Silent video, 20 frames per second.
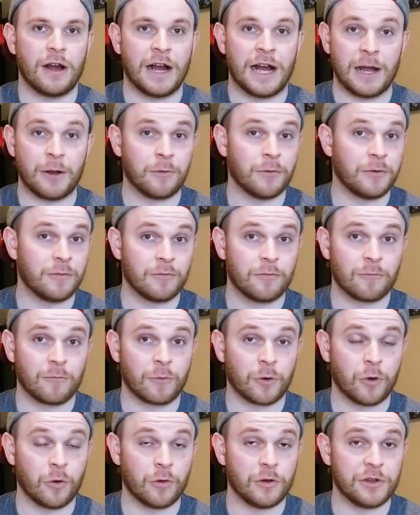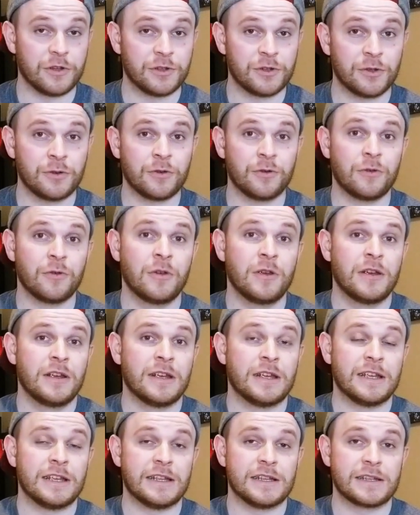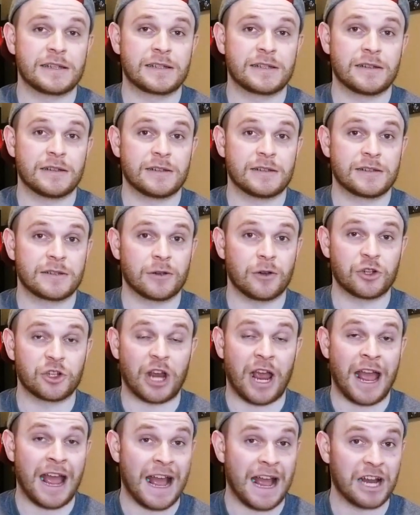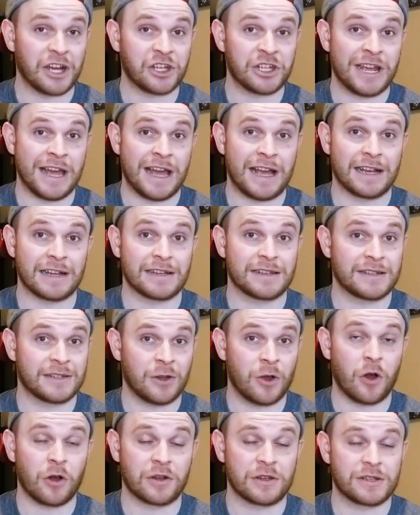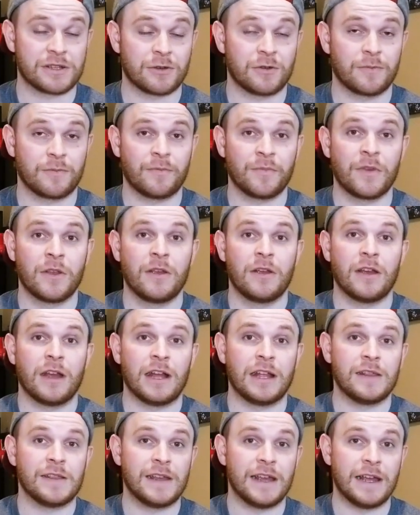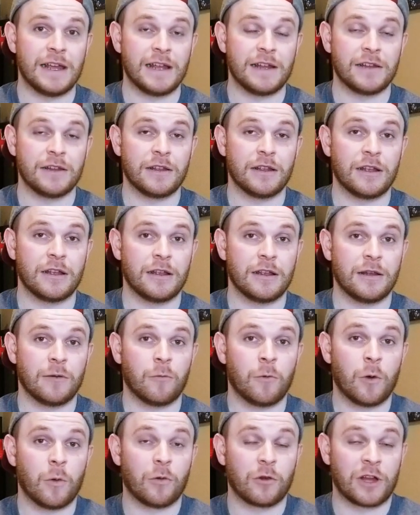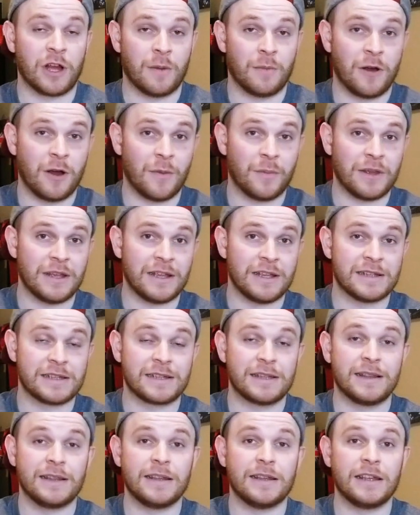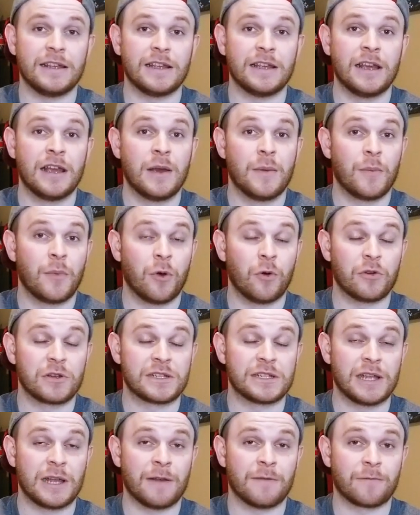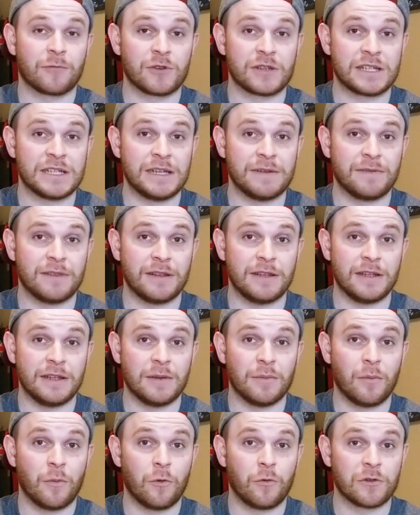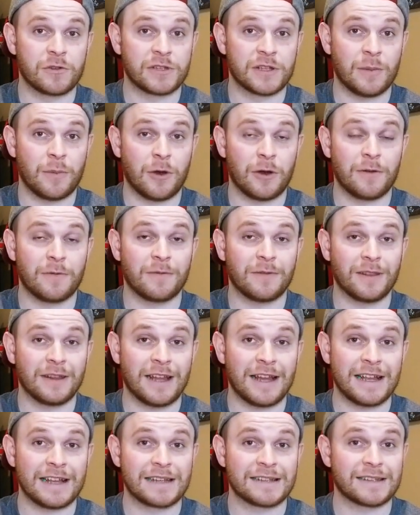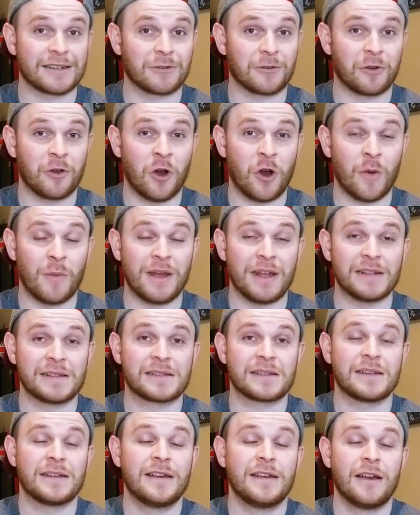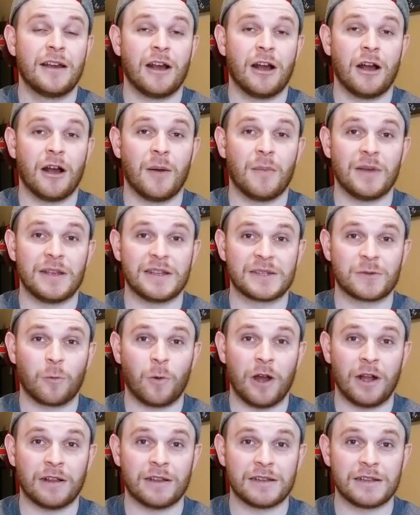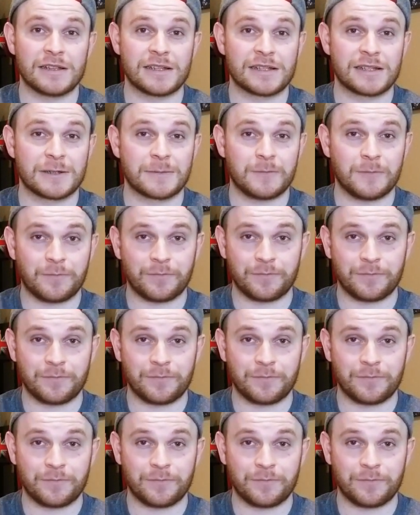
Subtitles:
I would go and do is search hashtag socks, and then what will come up is the posts that have received the most amount of likes or comments, as well as